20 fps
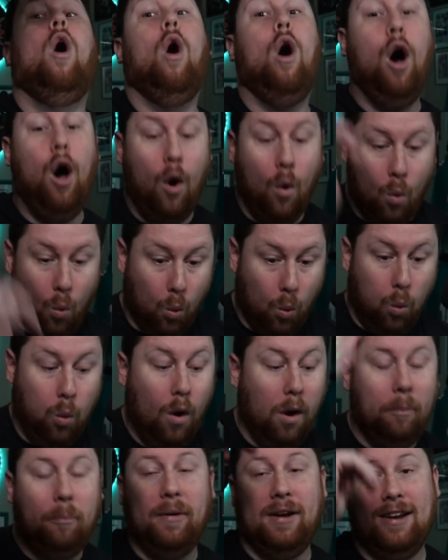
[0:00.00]
a
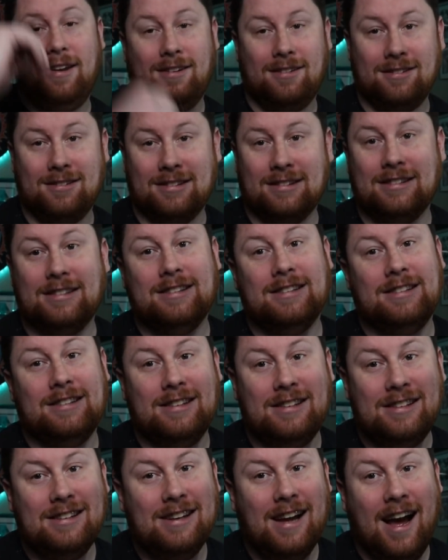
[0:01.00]
whooping
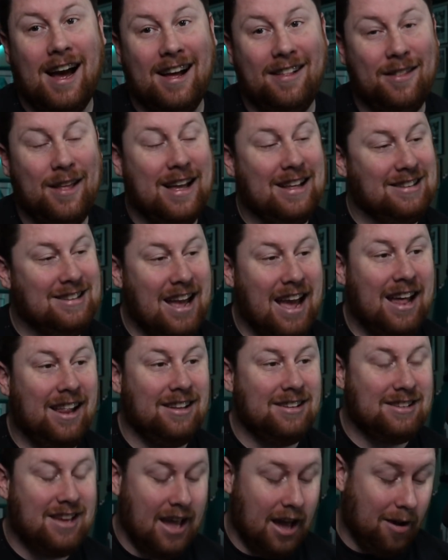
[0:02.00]
on that
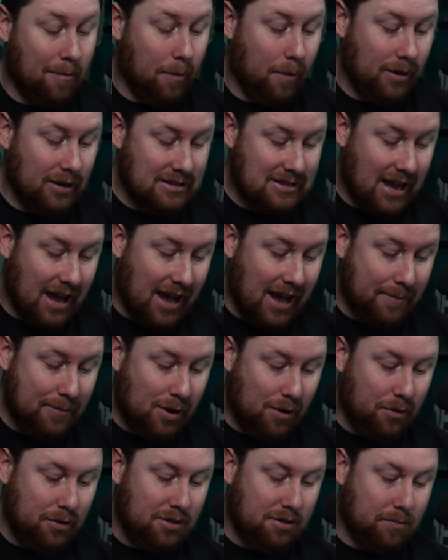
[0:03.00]
Dallas Cowboys. I'm
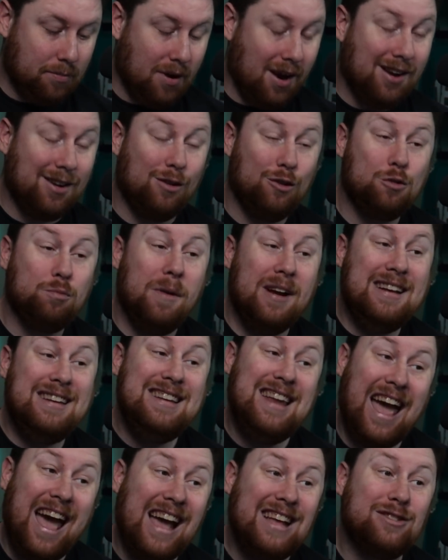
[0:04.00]
going with the Broncos. My
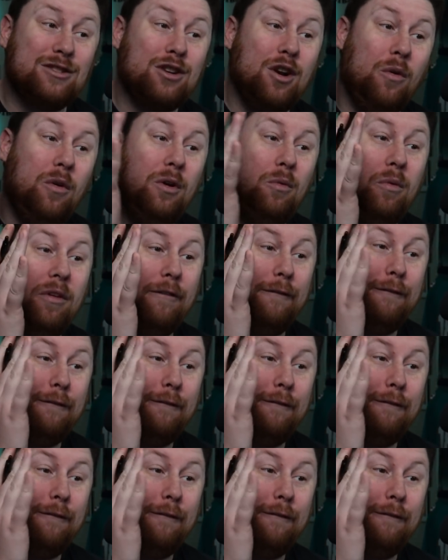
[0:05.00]
dad's going with